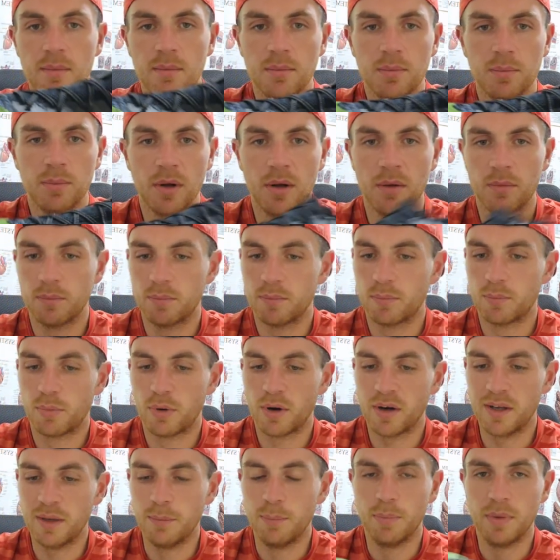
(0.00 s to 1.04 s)
but
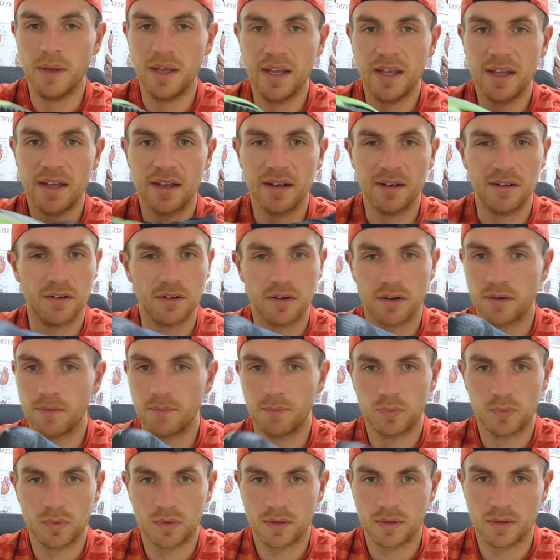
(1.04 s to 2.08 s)
pretty big. And
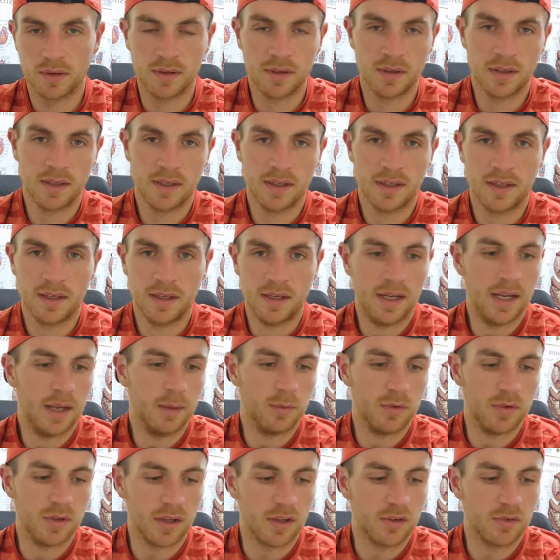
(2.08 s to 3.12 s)
I'm
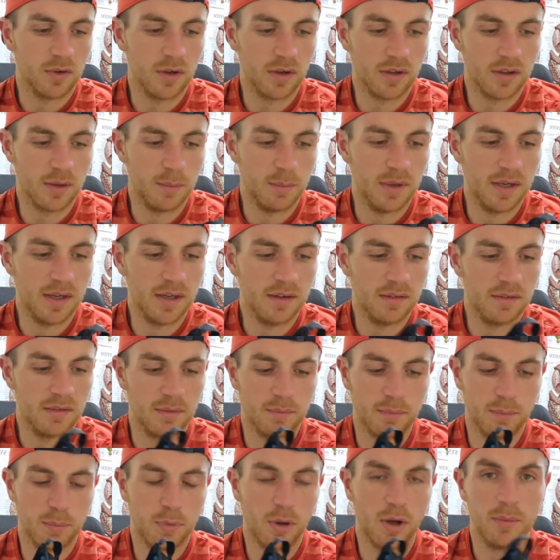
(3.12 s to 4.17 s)
6 foot at the minute, and
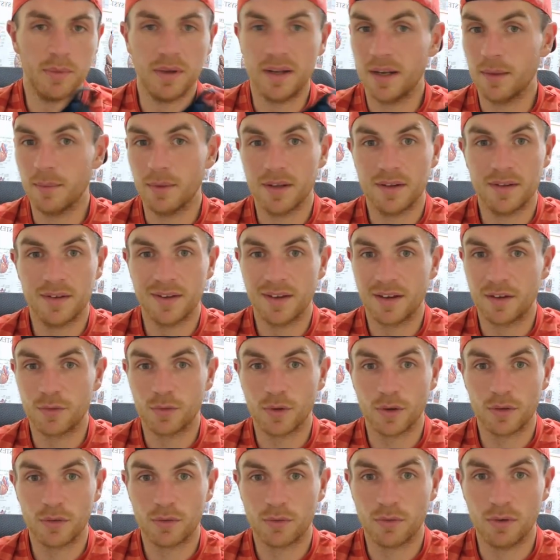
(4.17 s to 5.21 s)
put me to about
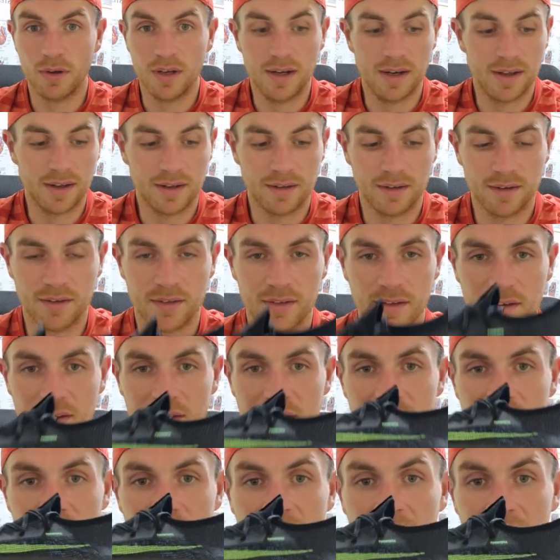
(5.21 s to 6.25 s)
6'3". Like, the
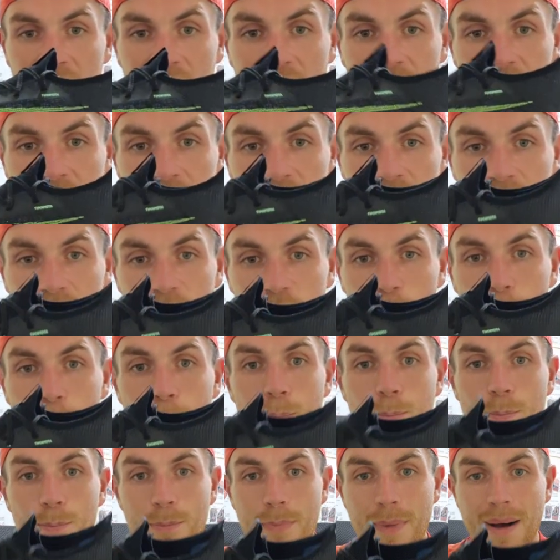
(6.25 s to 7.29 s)
stack height is
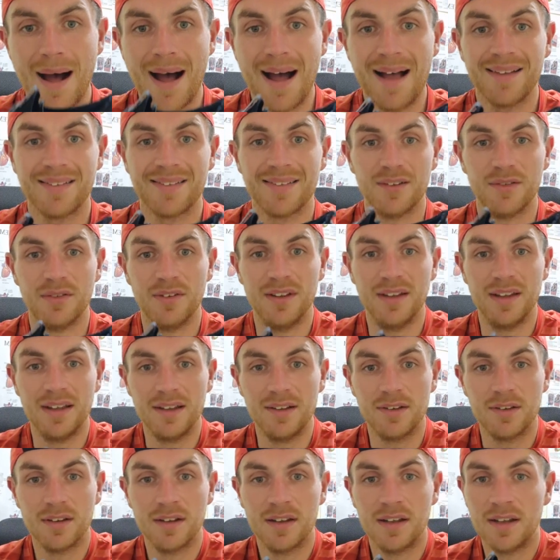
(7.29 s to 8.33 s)
massive in
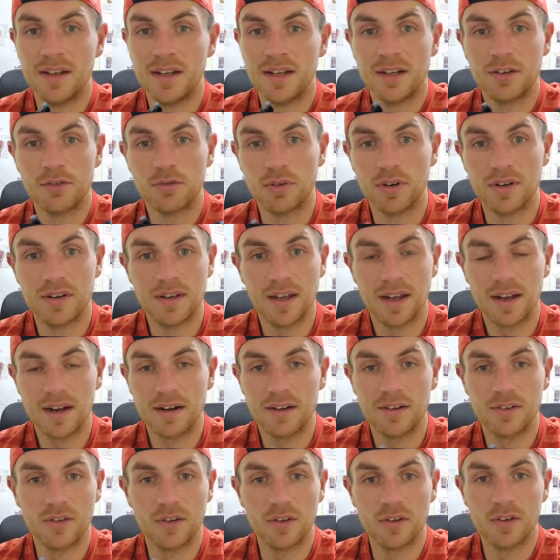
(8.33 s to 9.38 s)
these. It's
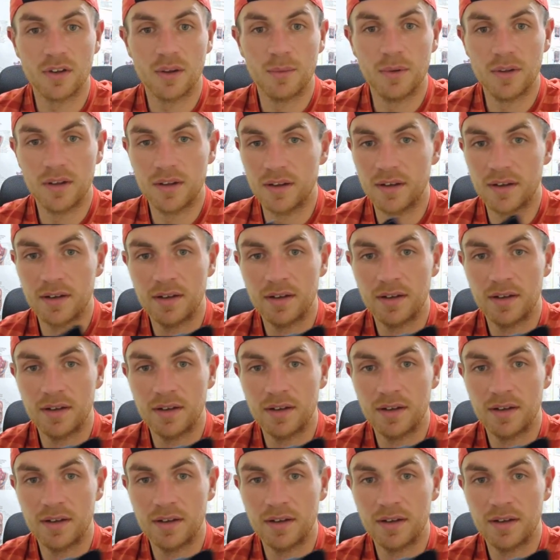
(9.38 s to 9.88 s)
ridiculous just some of